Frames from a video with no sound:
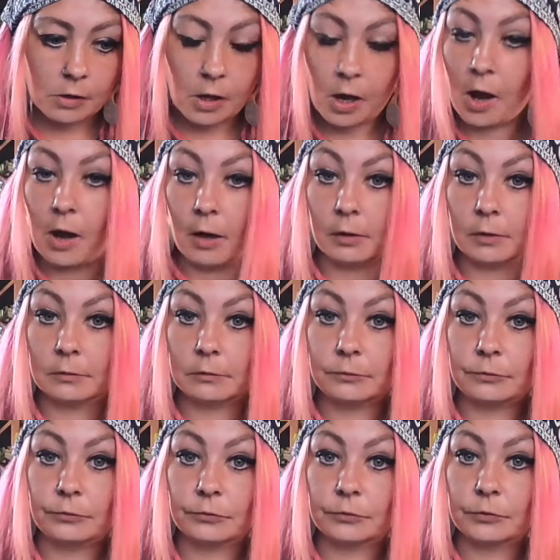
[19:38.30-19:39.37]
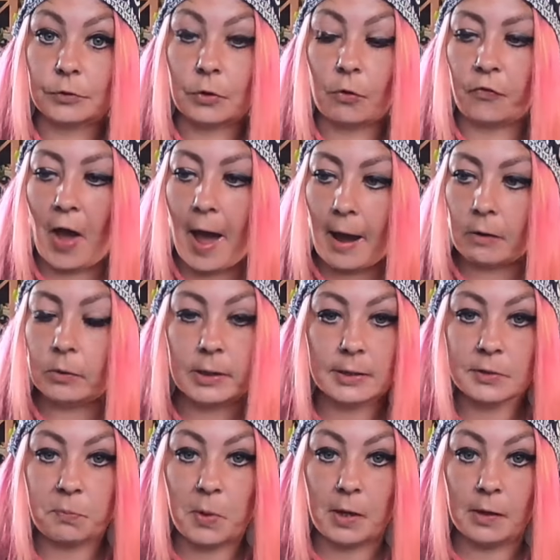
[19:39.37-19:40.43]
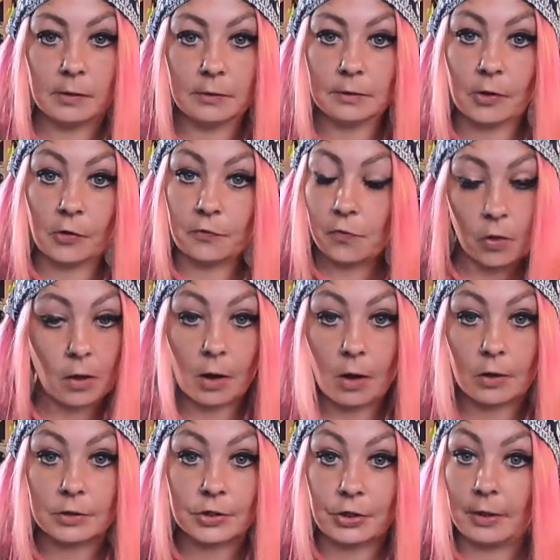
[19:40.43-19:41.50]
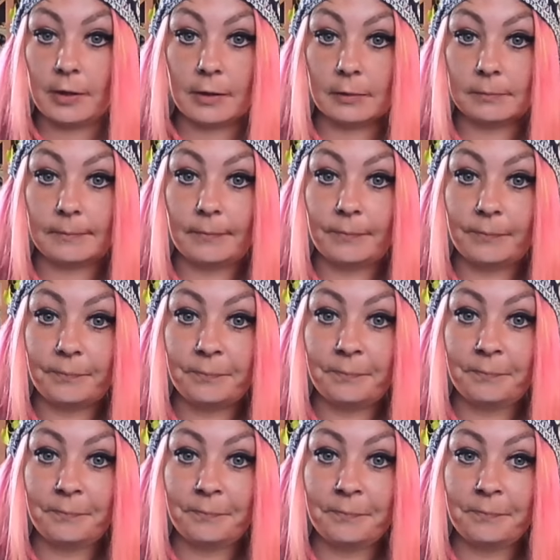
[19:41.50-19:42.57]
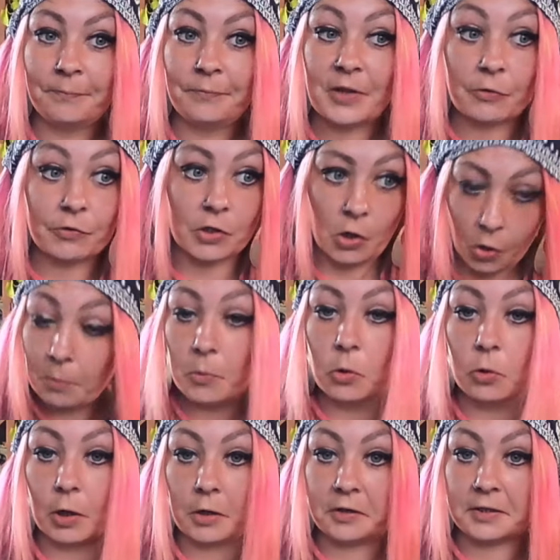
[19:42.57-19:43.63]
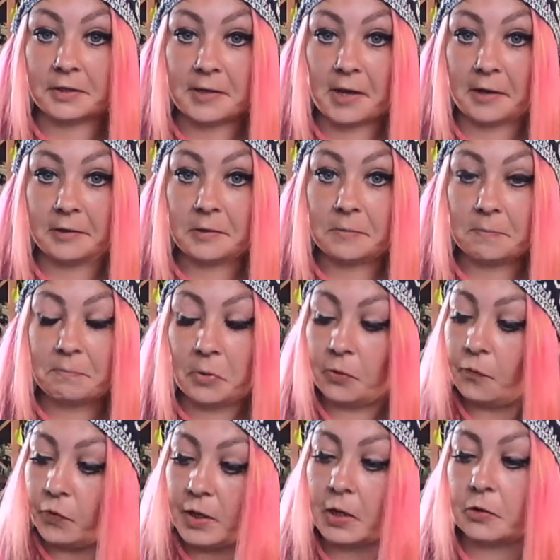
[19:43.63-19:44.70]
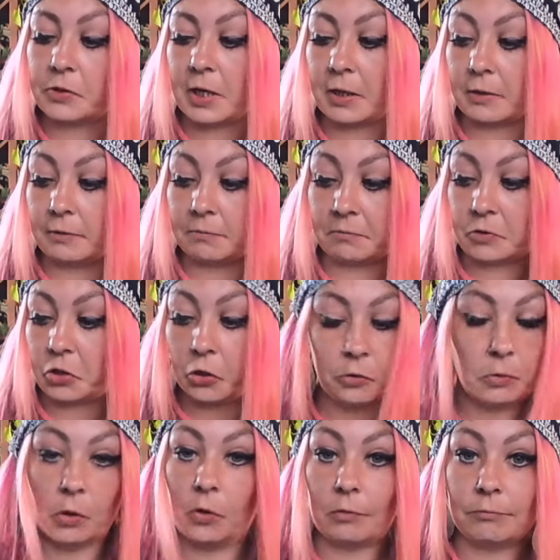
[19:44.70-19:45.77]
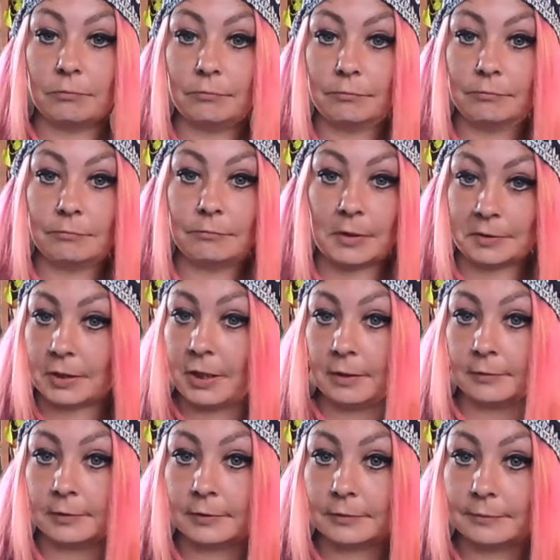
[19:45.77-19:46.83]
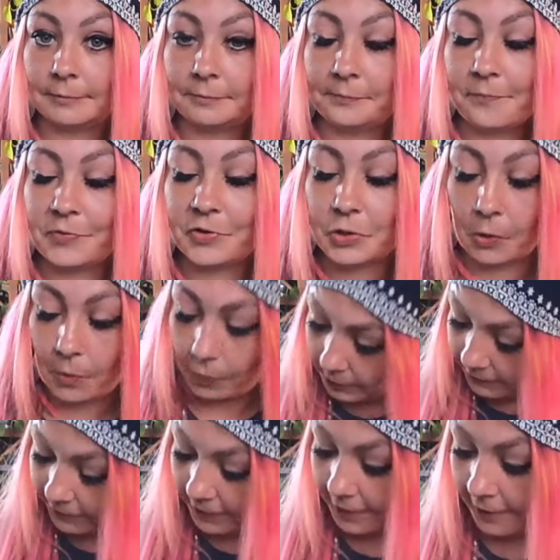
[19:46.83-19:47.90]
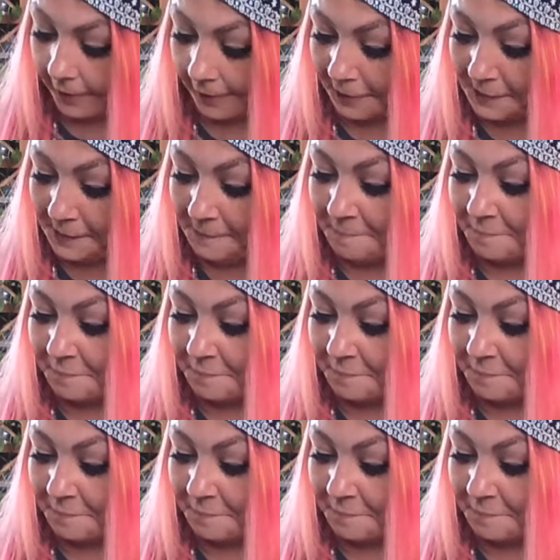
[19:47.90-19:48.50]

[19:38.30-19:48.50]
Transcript: cut of how it has been over the last year. There is a lot more I could have said, but the videos get too long as it is. So I'll leave it here.